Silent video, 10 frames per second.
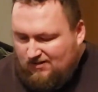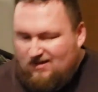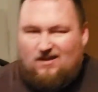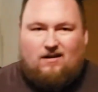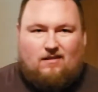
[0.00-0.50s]

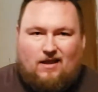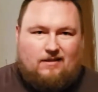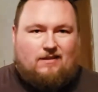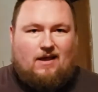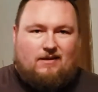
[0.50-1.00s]
Kind of like
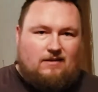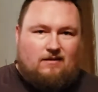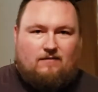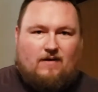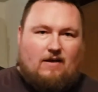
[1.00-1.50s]
the idea
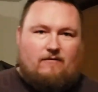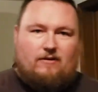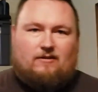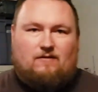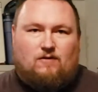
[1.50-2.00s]
of
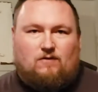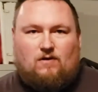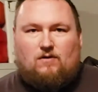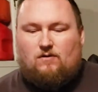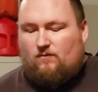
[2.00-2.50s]
having
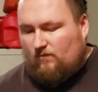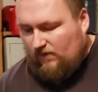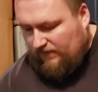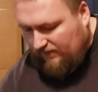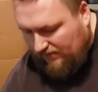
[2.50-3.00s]
two-tone
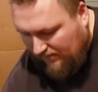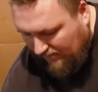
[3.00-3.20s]
with it.